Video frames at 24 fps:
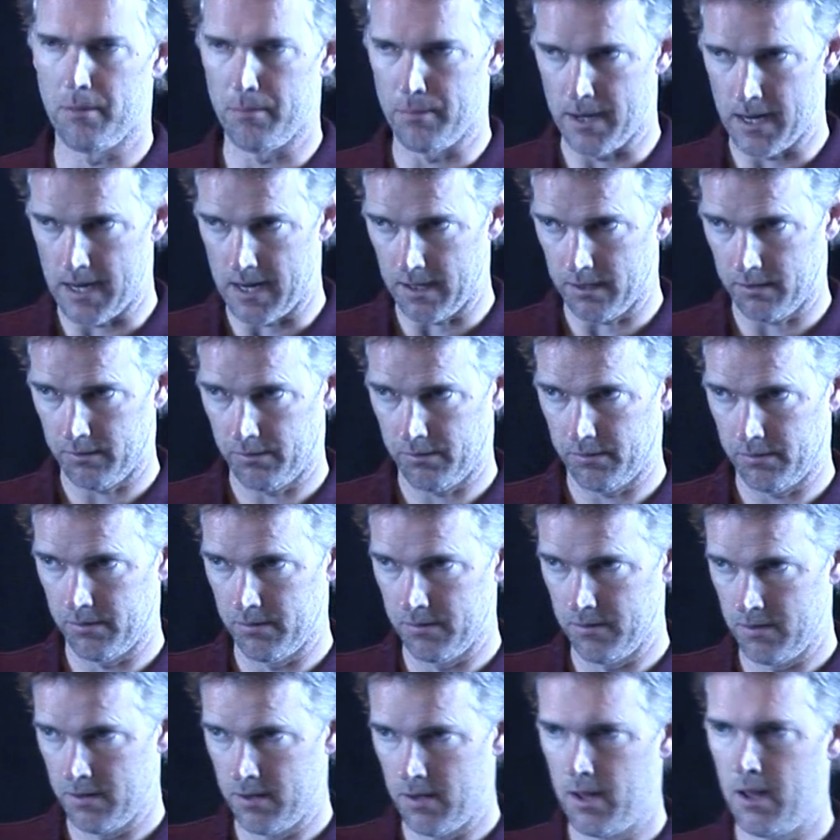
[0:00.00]
the box.
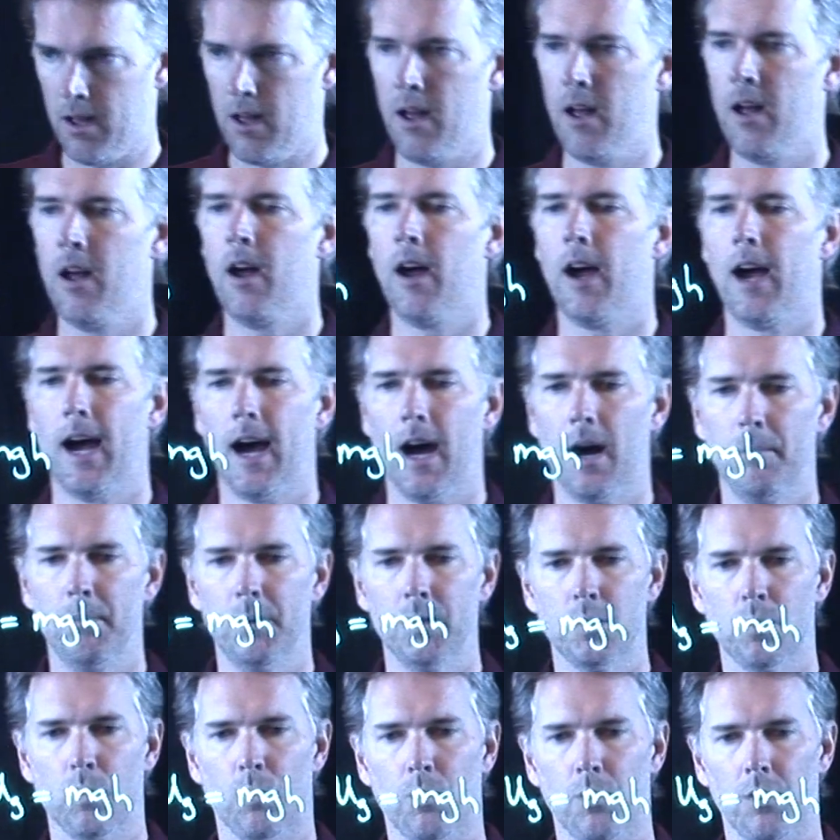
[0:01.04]
How
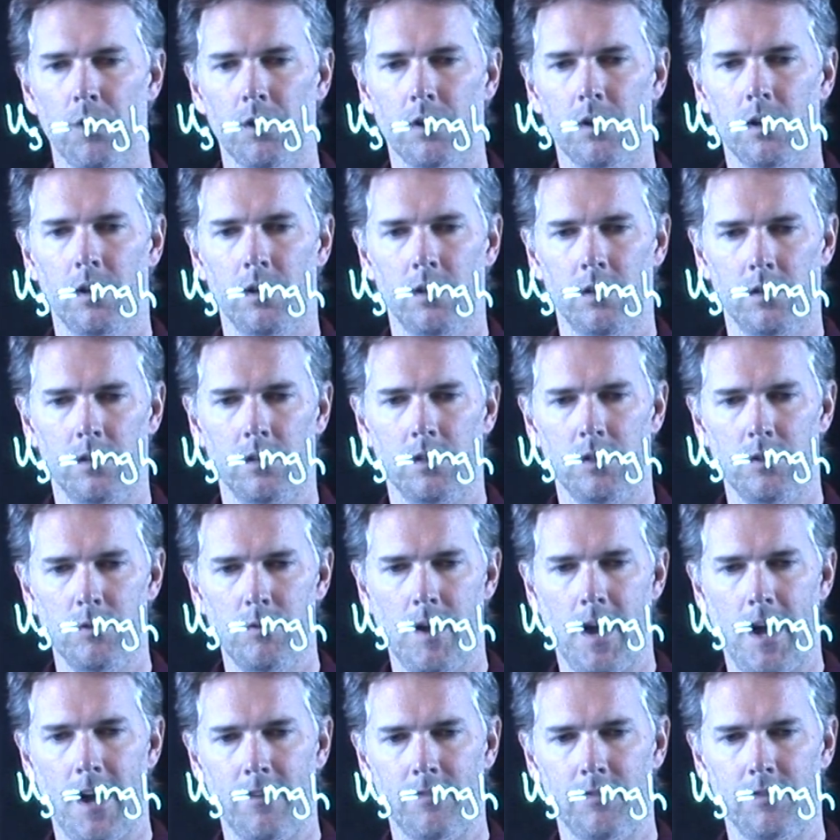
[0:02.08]
much work do you
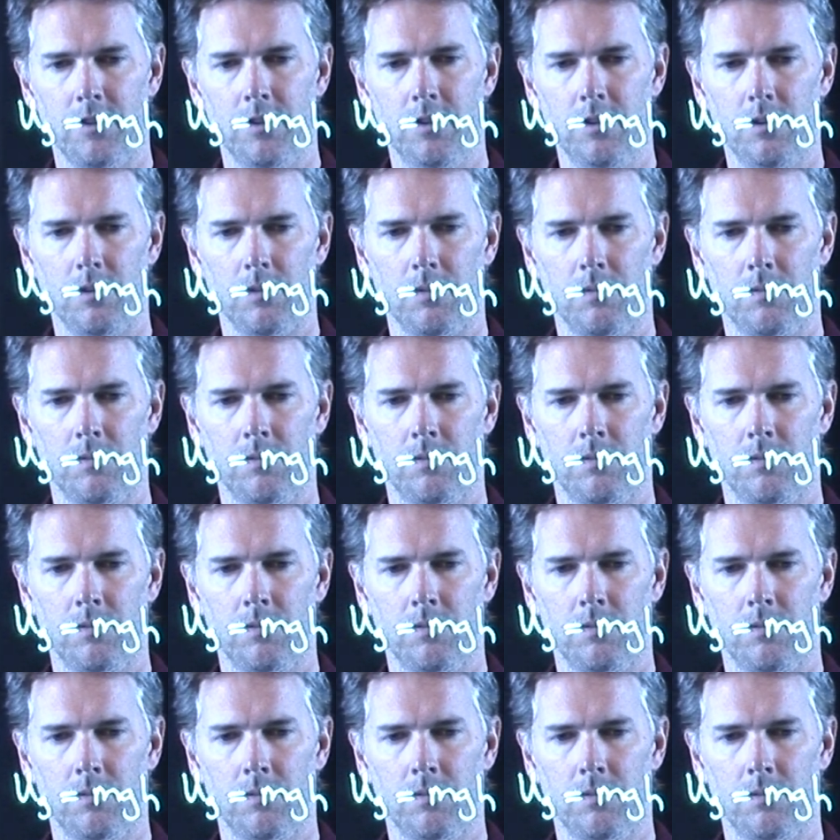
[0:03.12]
have to do?